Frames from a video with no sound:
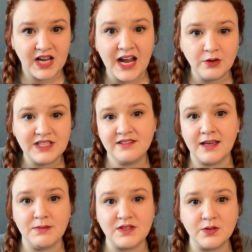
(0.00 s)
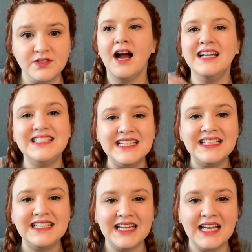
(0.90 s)
guy who didn't like musicals. I
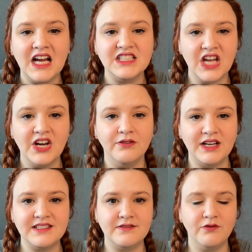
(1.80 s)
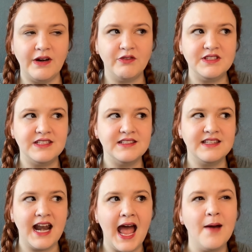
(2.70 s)
didn't get a ton of references
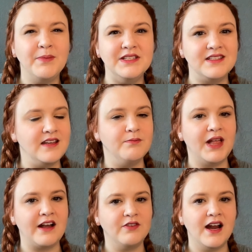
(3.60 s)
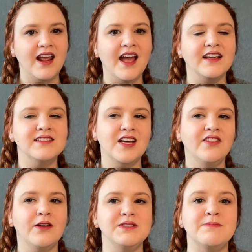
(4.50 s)
that happened in Black Friday. I could tell
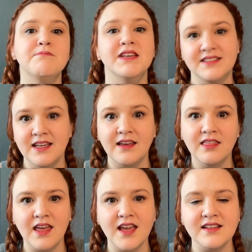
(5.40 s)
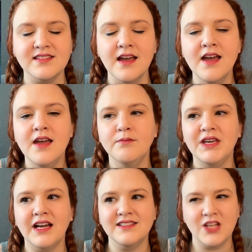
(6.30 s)
that I was missing things
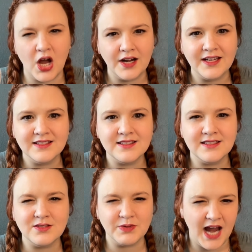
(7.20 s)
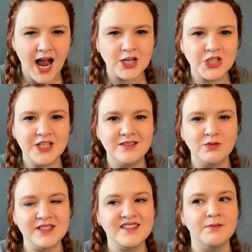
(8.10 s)
because the audience's reaction
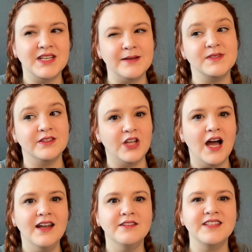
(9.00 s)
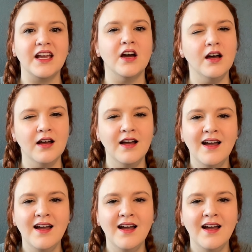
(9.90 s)
was sometimes a lot. And I was like, oh,